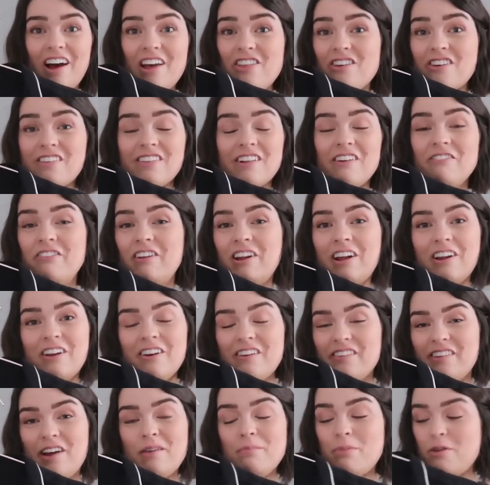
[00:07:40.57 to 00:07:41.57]
I just love that it
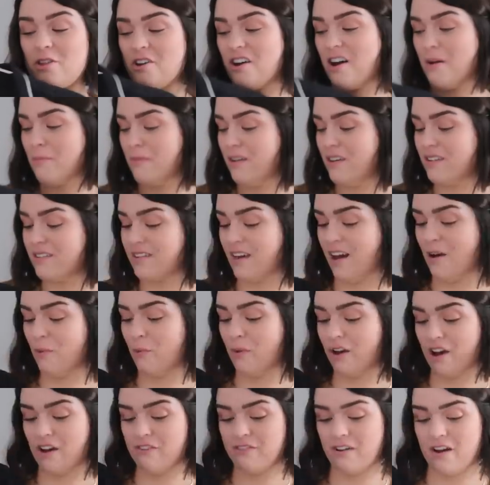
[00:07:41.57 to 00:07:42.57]
looks like pajamas. And
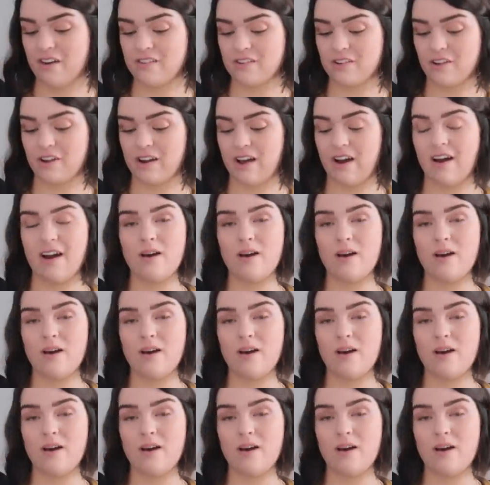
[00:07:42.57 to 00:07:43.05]
when I first got it,